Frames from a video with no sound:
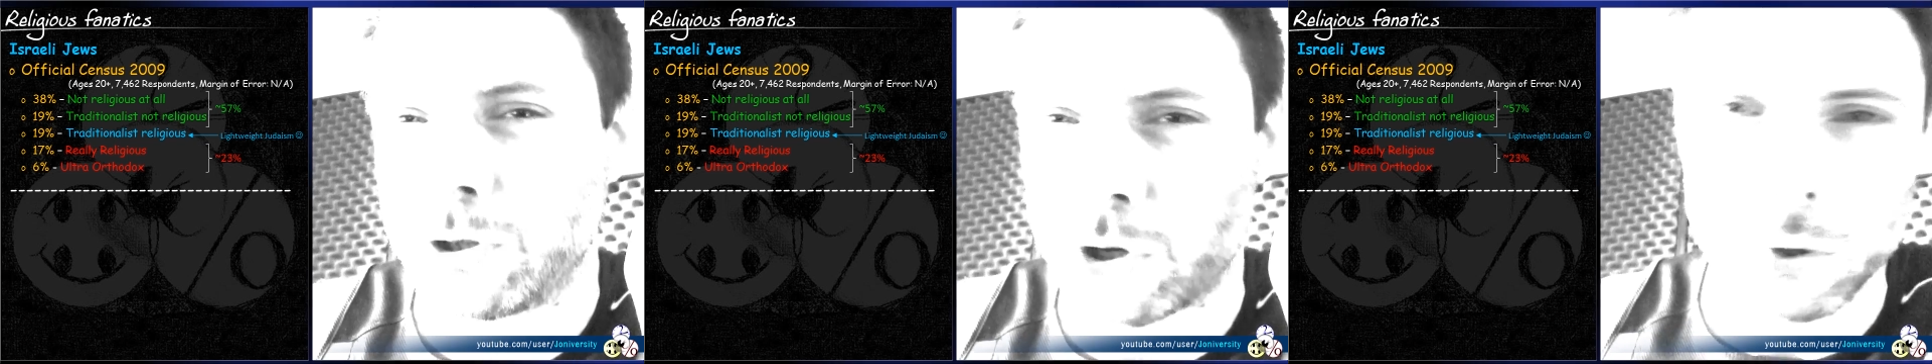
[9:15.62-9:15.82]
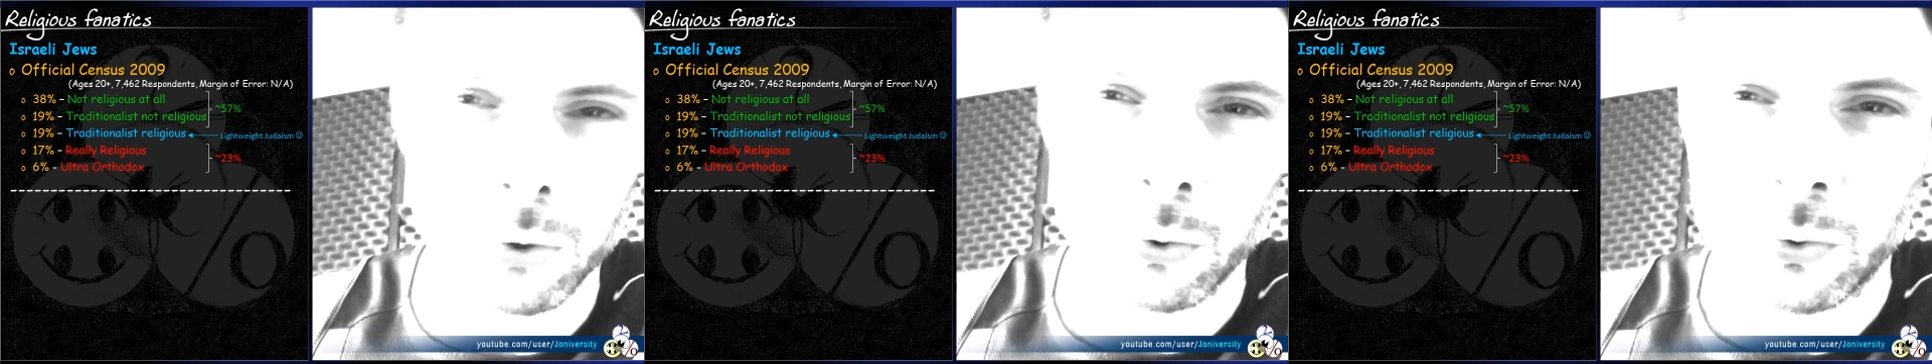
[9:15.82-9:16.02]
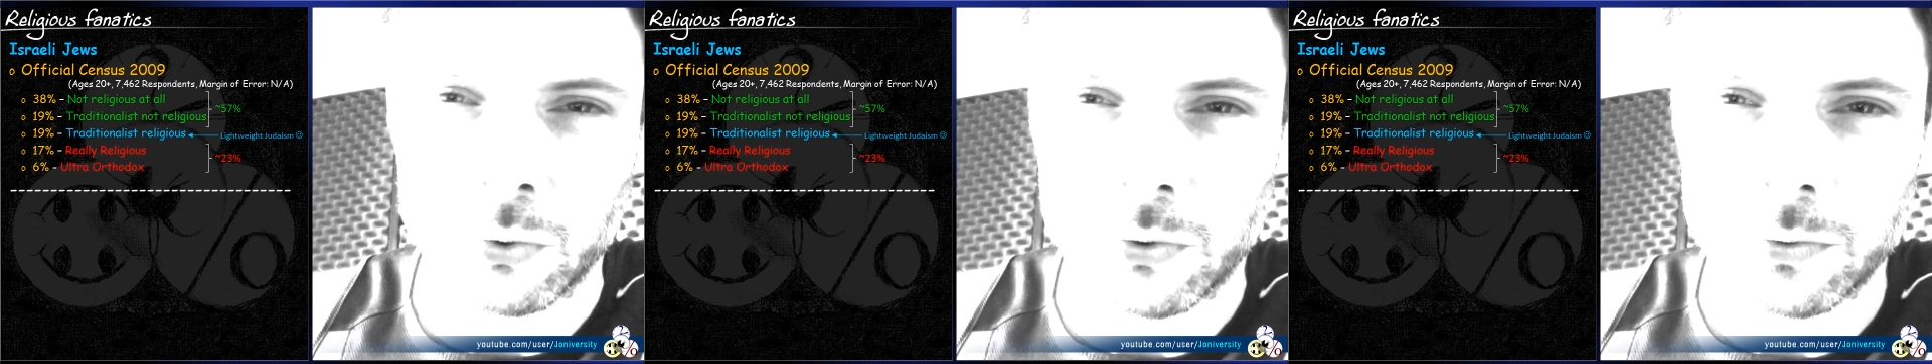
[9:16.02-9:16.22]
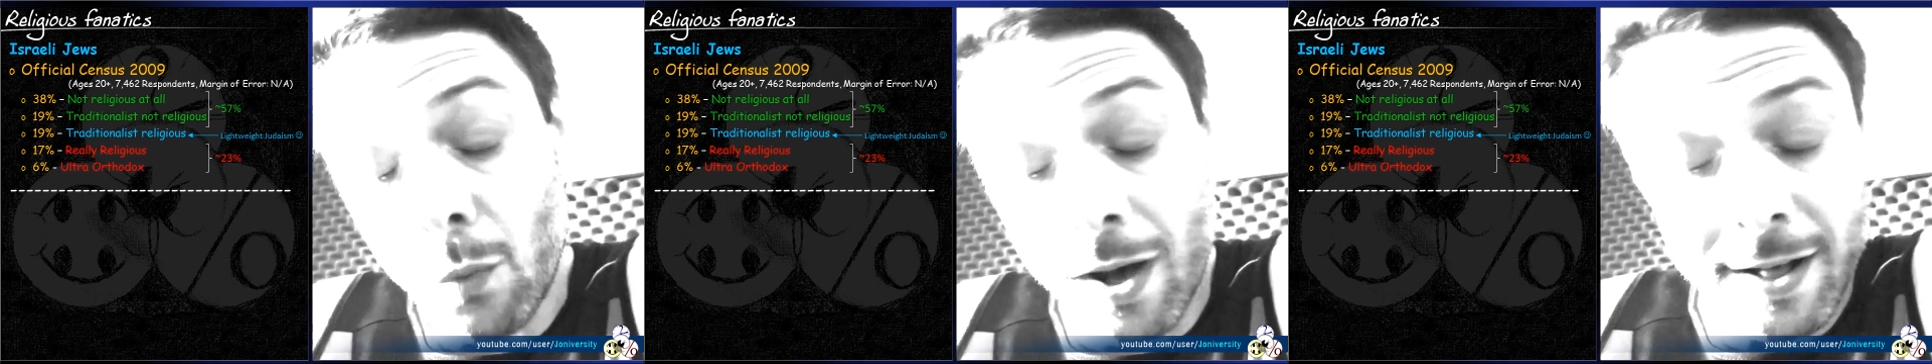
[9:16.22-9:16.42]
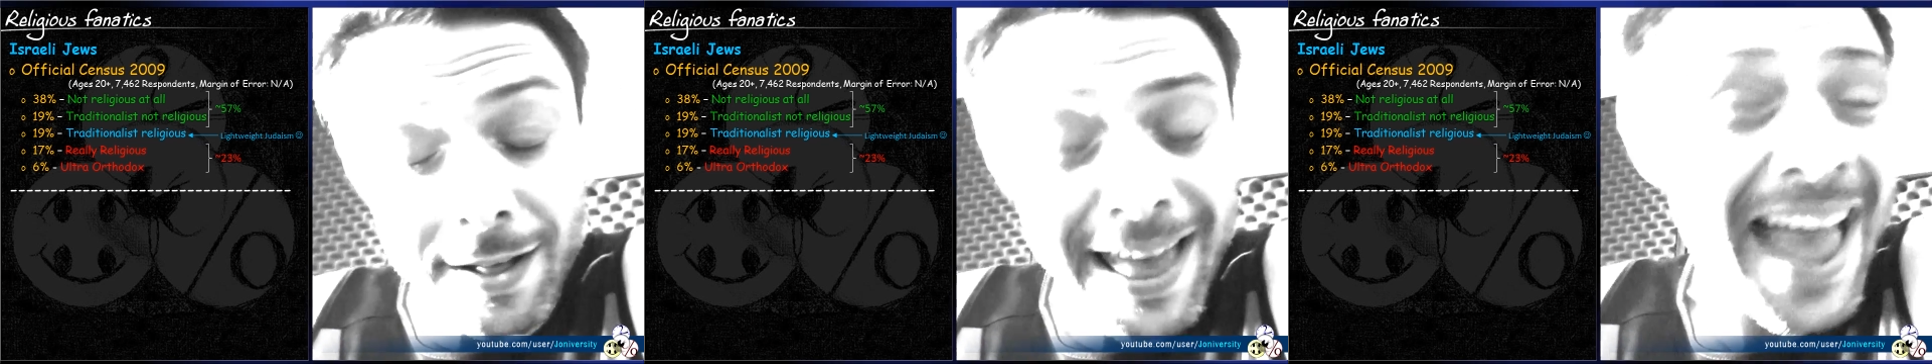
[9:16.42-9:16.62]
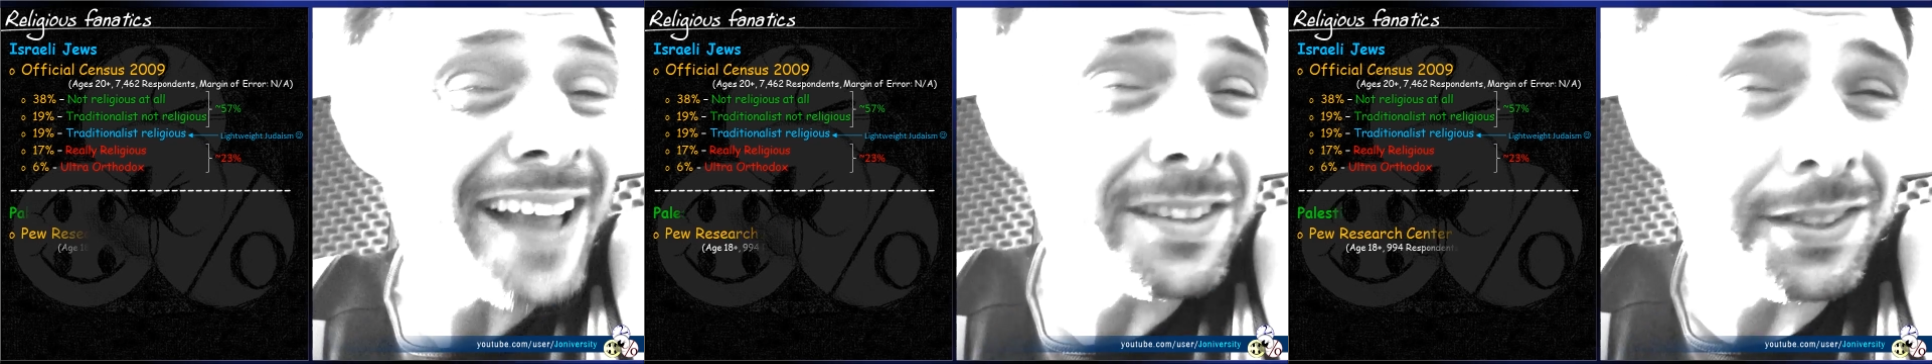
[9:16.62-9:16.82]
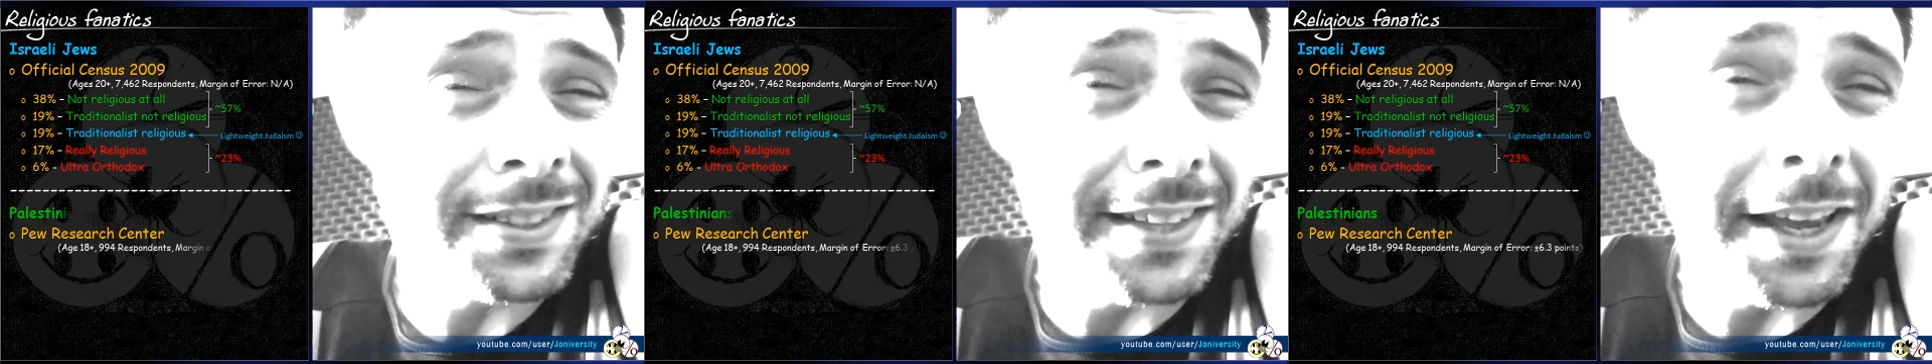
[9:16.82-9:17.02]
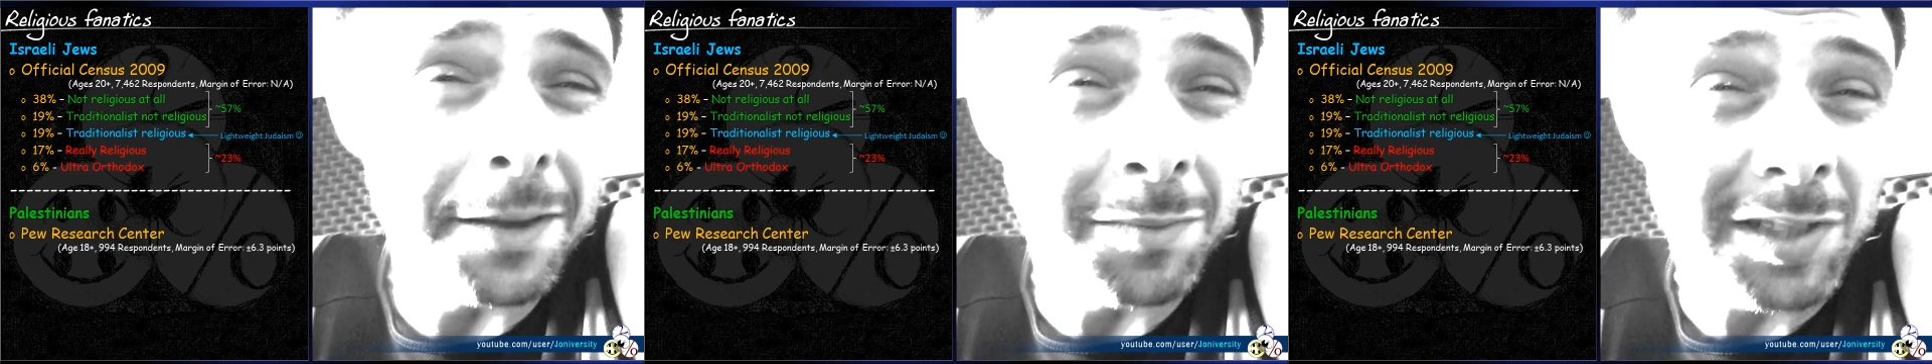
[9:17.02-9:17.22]
Jews, while at the
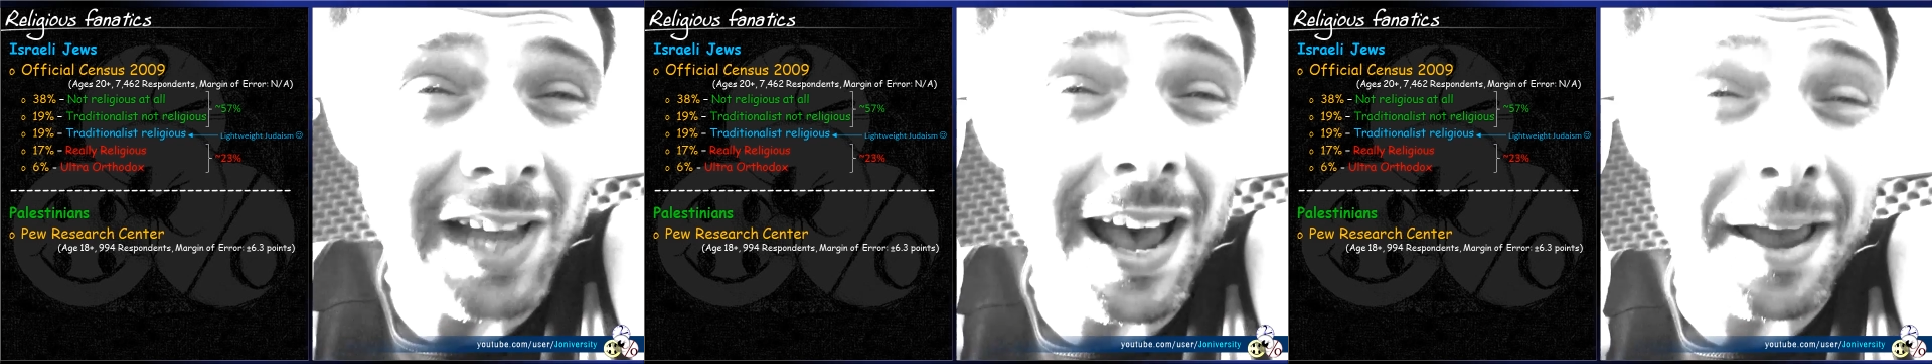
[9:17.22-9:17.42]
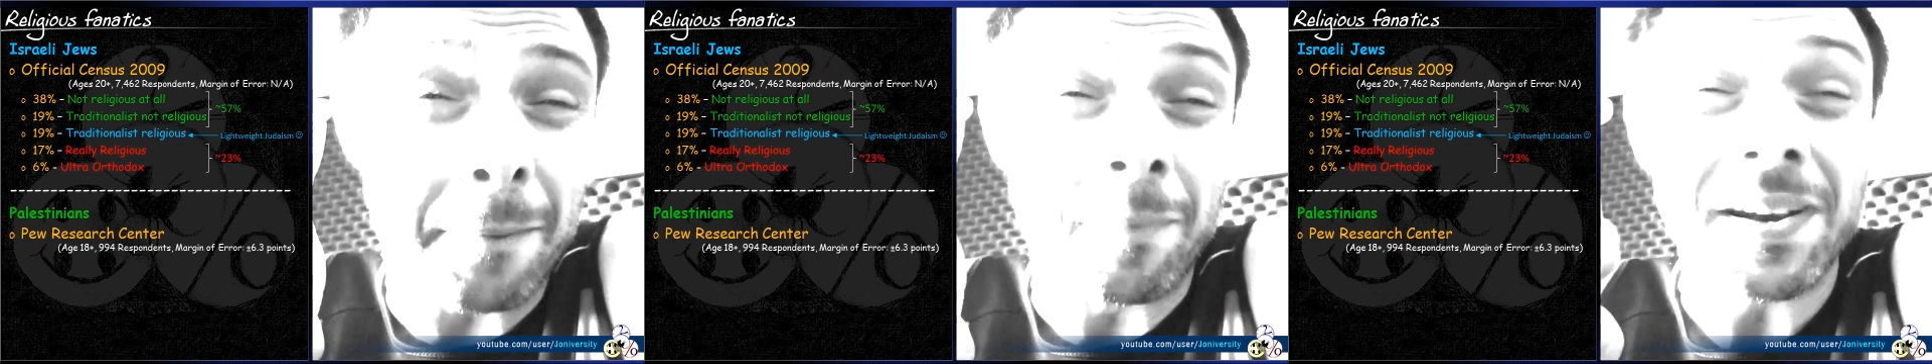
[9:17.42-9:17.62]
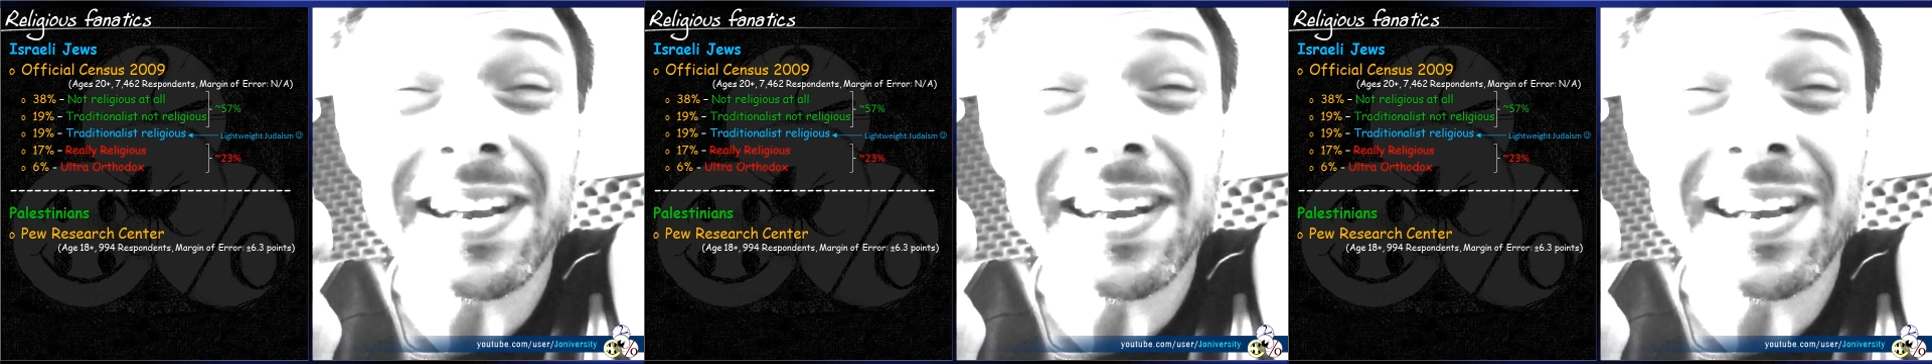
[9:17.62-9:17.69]
same time,